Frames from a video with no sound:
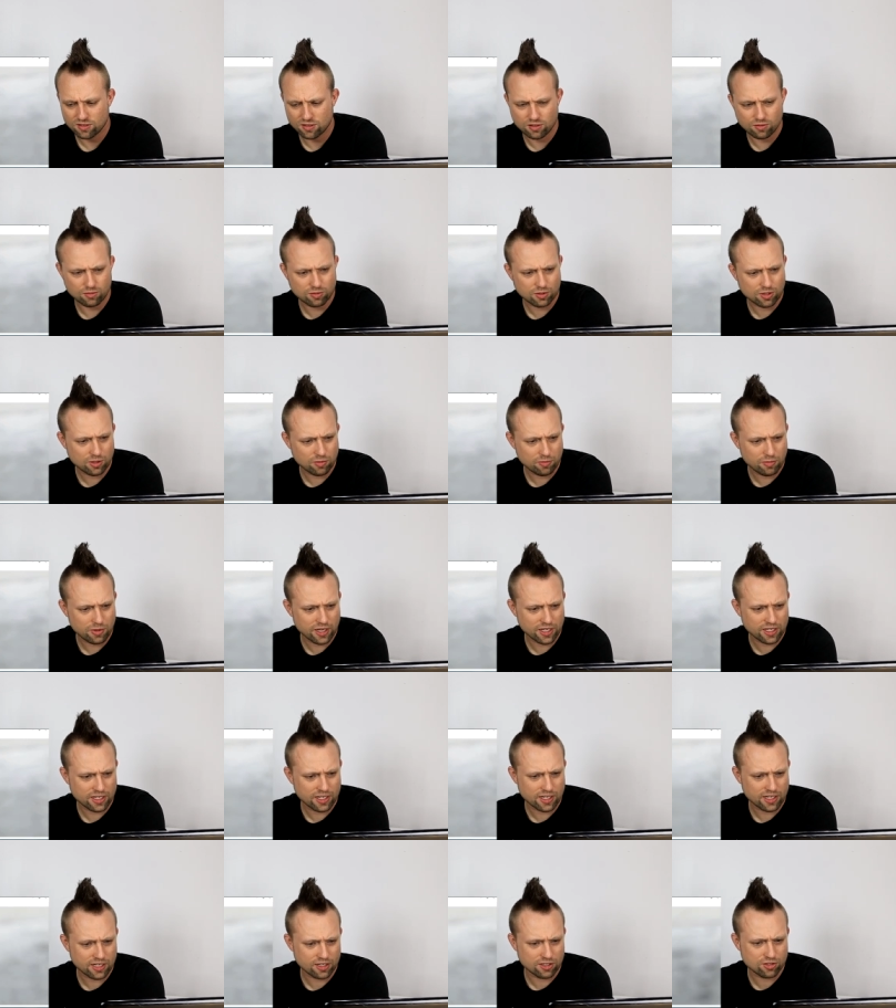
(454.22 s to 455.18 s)
see what the
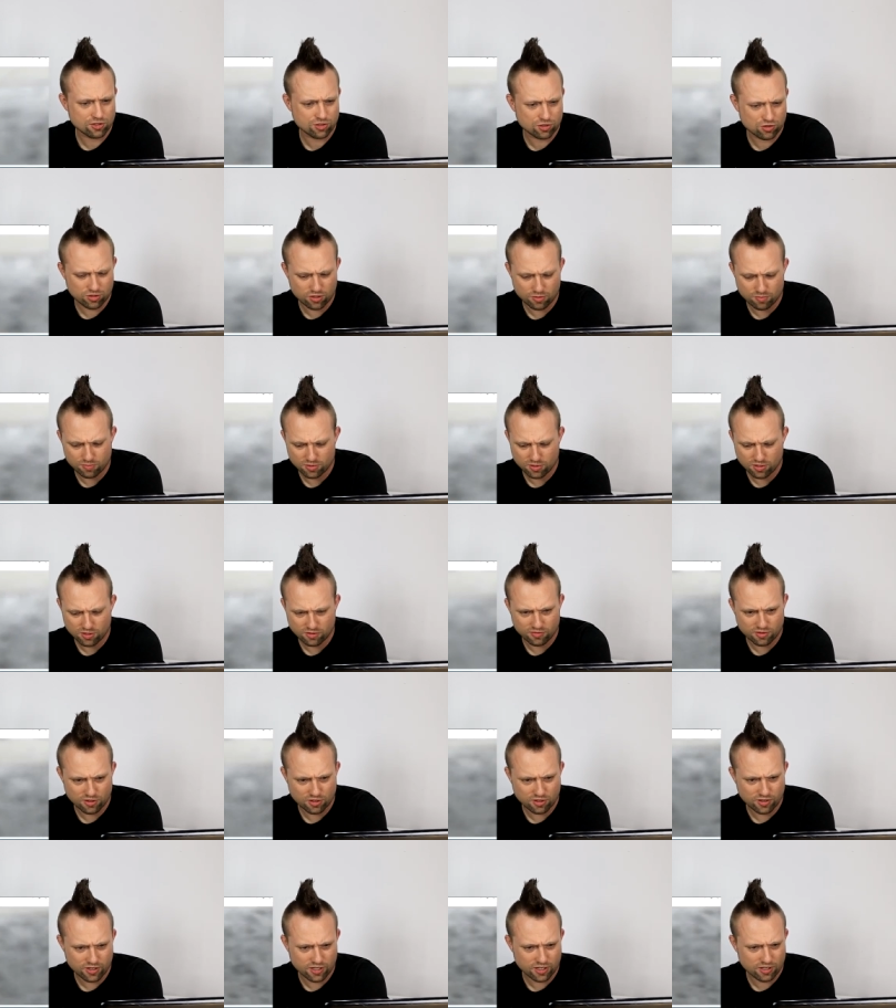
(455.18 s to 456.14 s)
magnetic strip of a
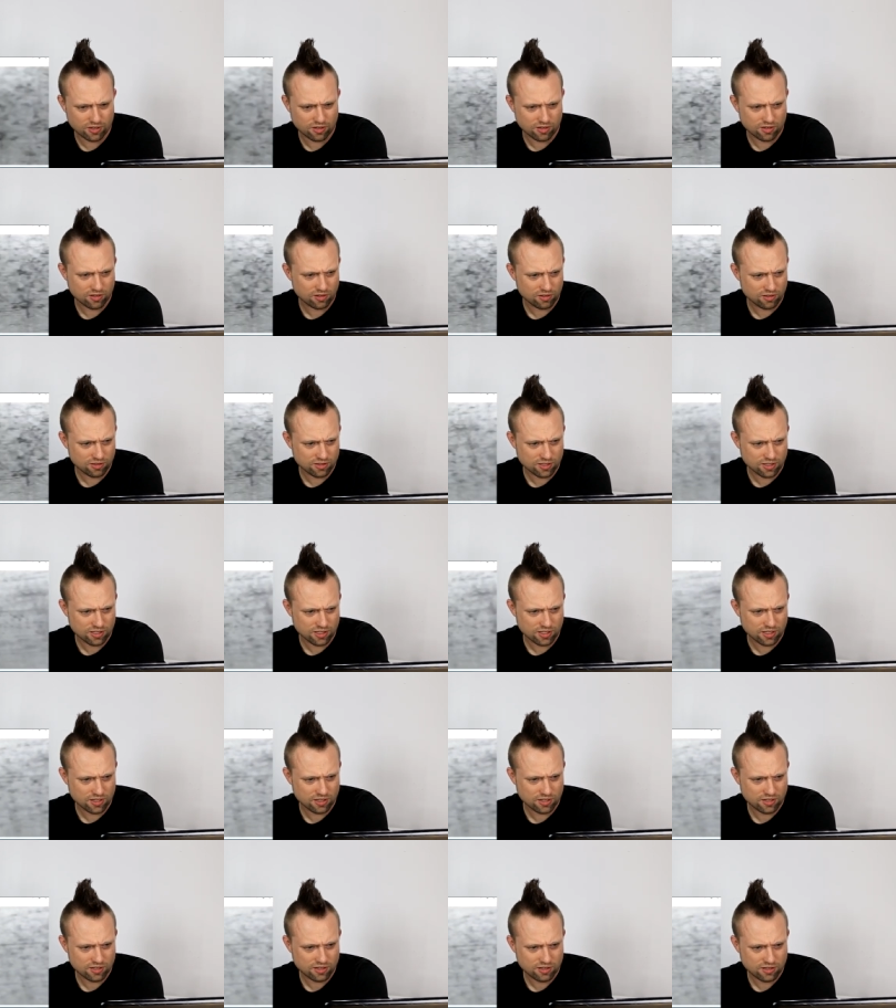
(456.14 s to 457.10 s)
credit card looks like.
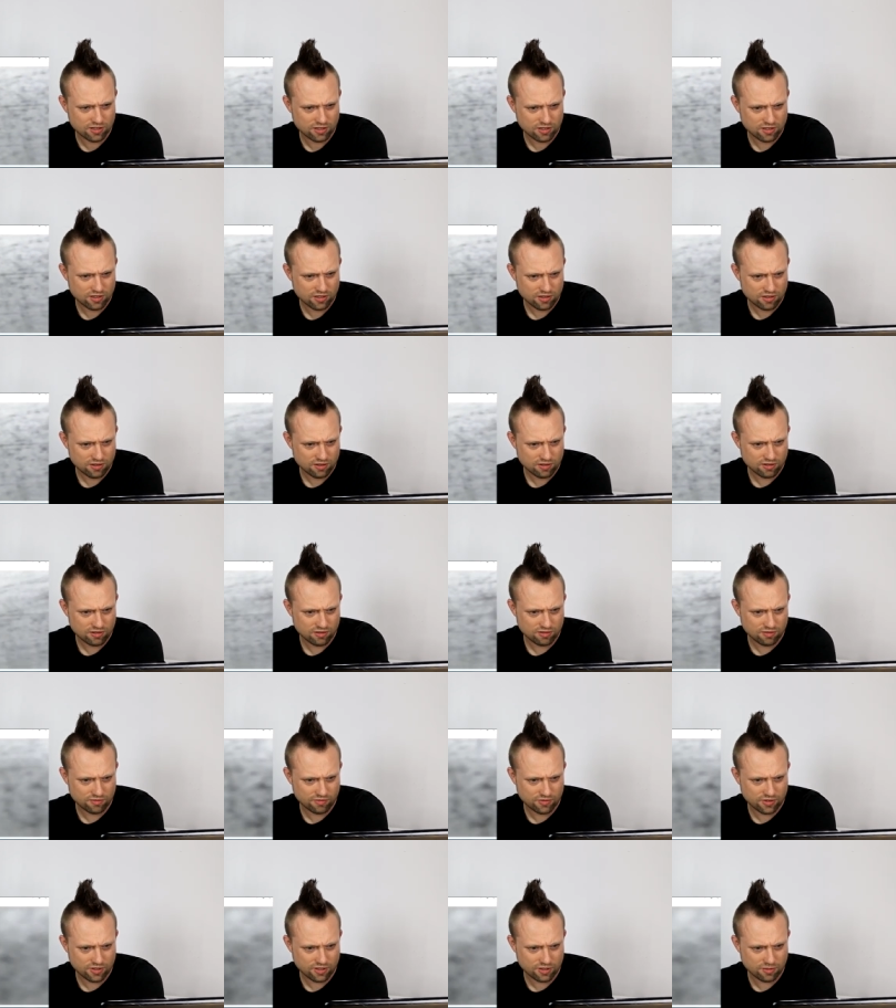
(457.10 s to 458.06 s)

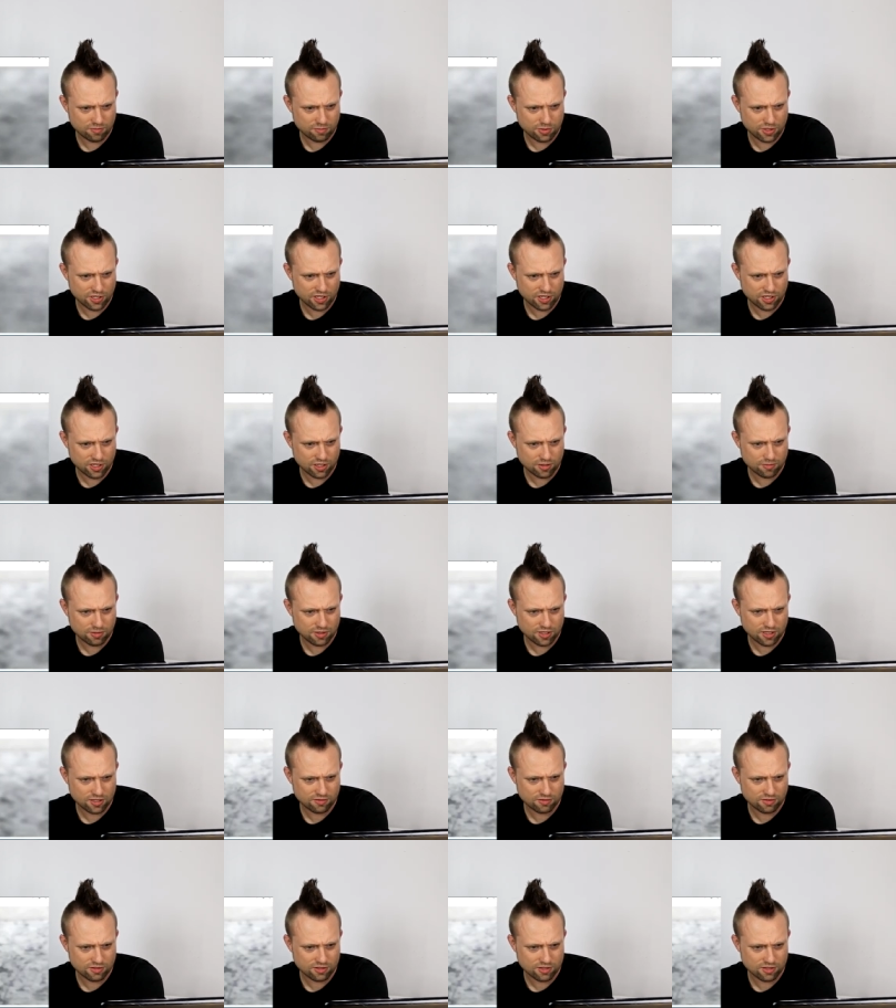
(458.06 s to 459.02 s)
I'm very beat up,
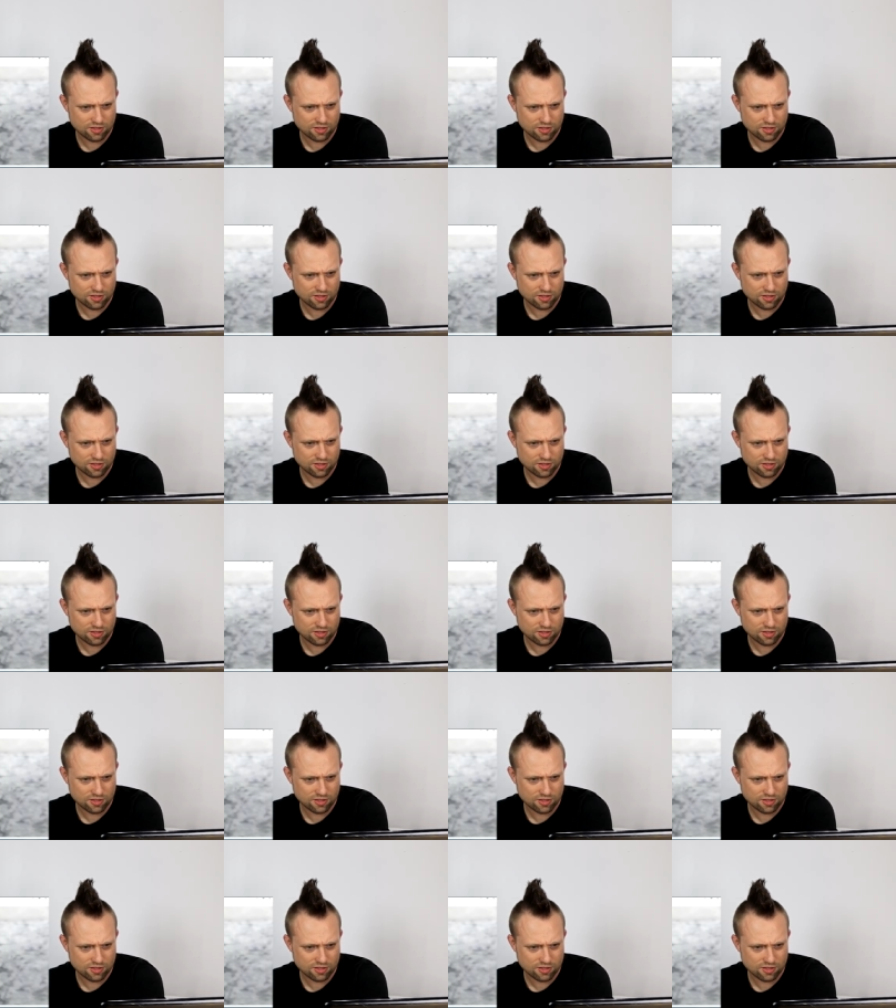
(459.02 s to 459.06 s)
that's for